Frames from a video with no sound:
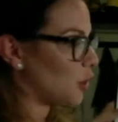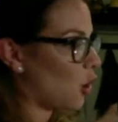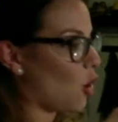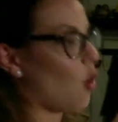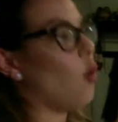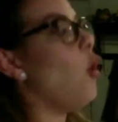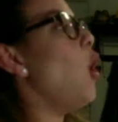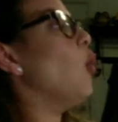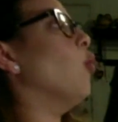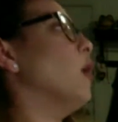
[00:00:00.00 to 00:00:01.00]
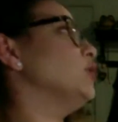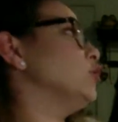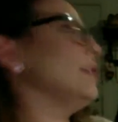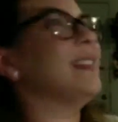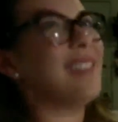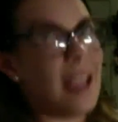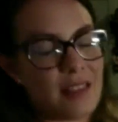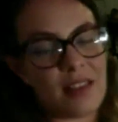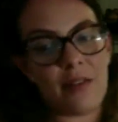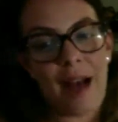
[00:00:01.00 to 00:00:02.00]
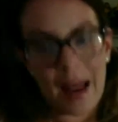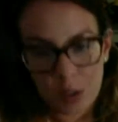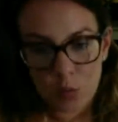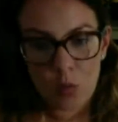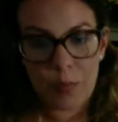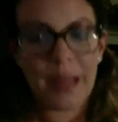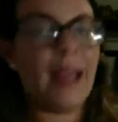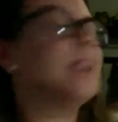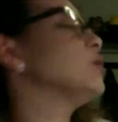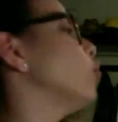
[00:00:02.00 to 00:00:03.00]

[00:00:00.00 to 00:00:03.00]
ago. What do we think the value will be?